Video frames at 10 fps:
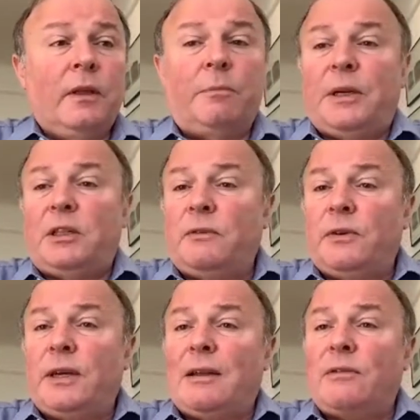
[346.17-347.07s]
The picture
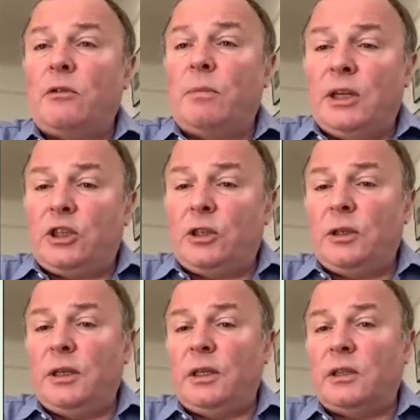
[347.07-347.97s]
for catheter
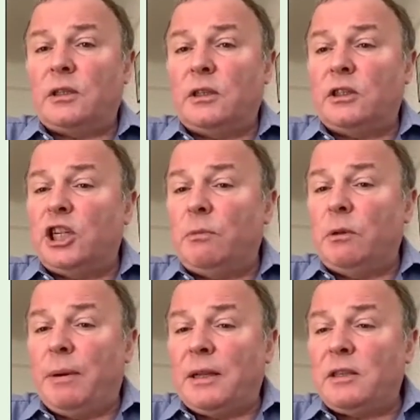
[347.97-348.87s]
ablation is
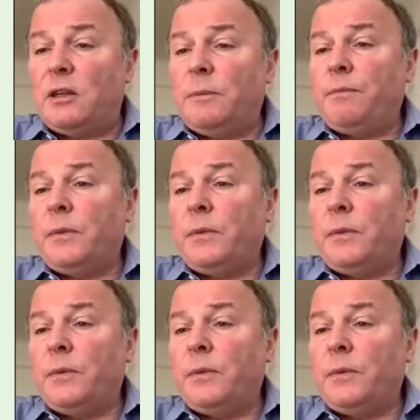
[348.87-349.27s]
considerably better,